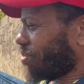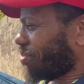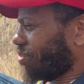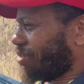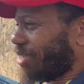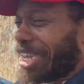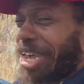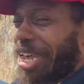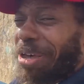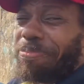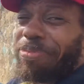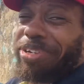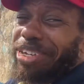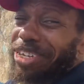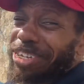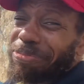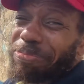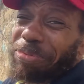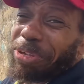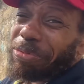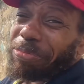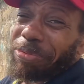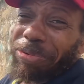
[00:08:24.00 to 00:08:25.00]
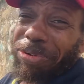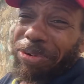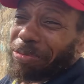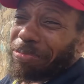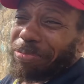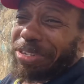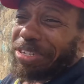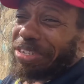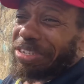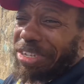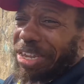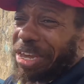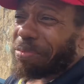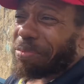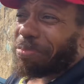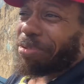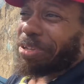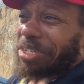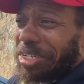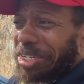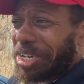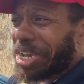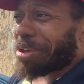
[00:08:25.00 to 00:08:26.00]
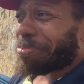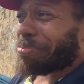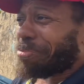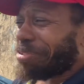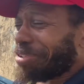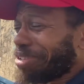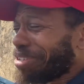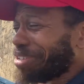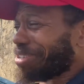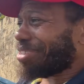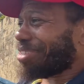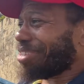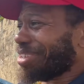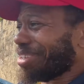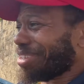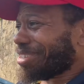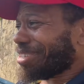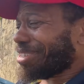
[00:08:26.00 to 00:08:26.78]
Japanese people don't be sampling Japanese things.